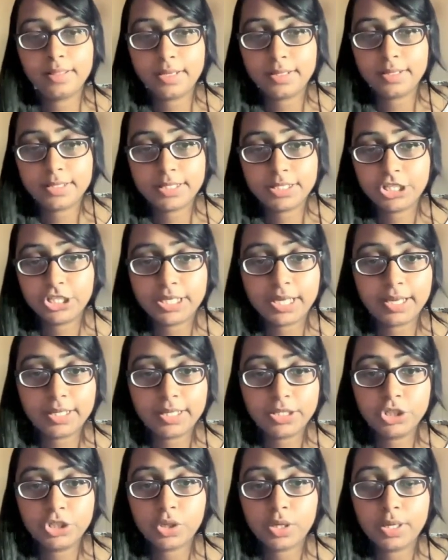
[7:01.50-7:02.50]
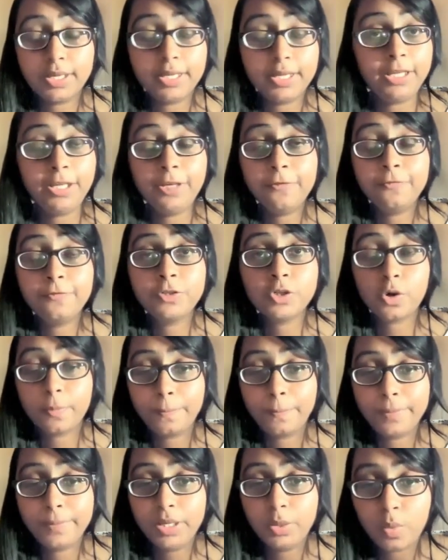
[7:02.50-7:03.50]
this
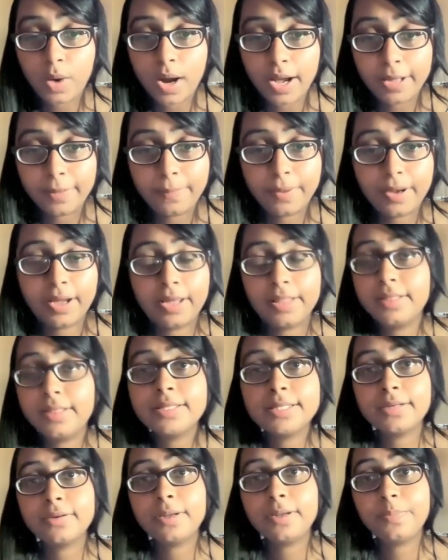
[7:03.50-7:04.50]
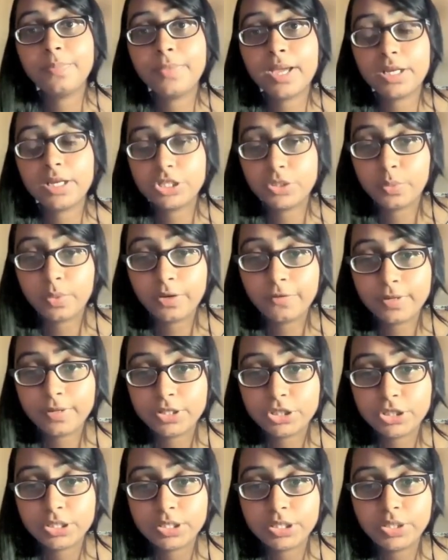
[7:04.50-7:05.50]
check.eve.py Python script that we've
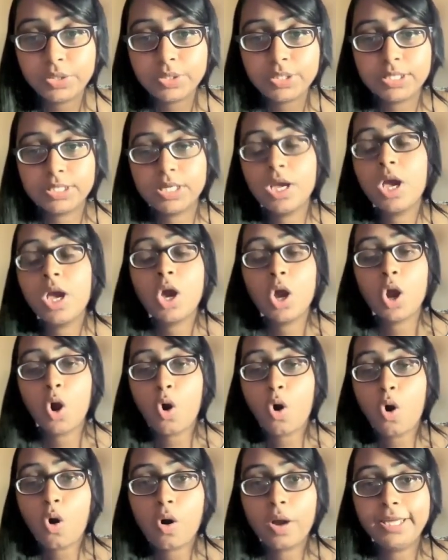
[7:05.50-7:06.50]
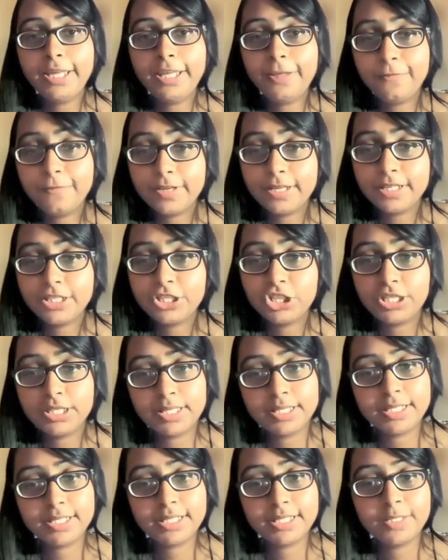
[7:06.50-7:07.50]
introduced, or even
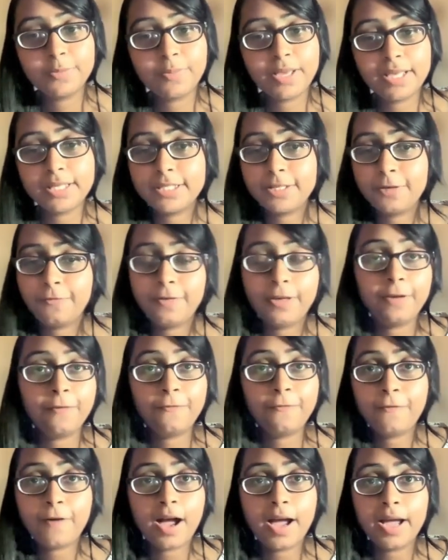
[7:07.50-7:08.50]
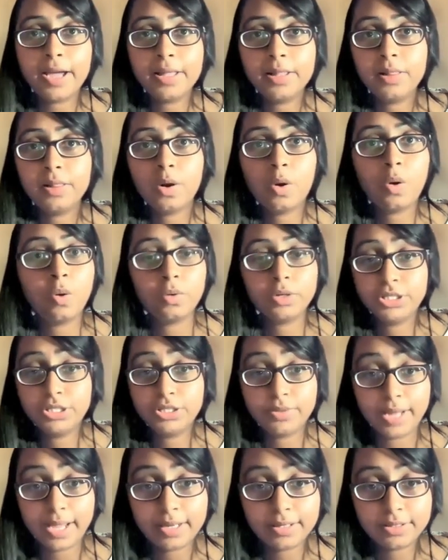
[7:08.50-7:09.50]
just a specific file or
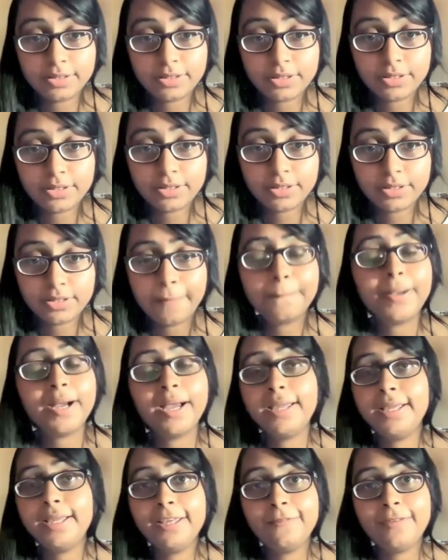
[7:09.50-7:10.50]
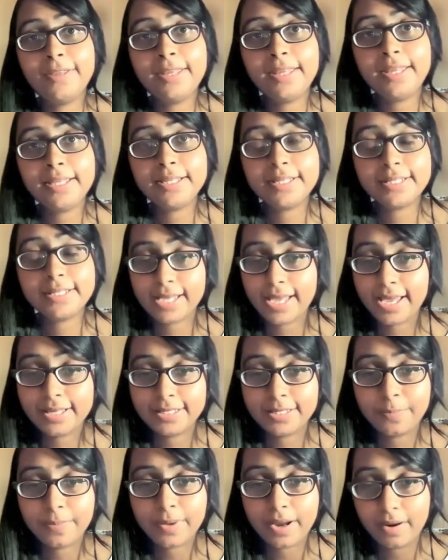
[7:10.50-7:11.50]
directory by giving it
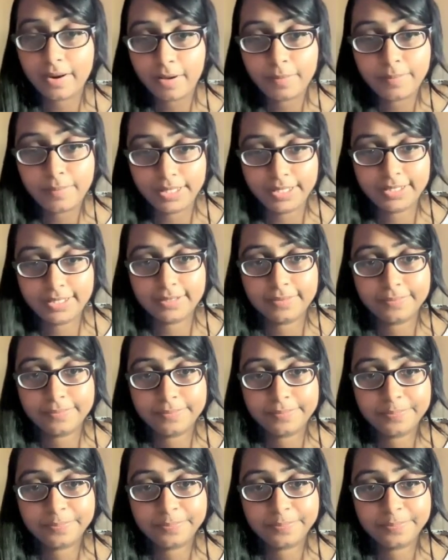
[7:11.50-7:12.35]
as a parameter.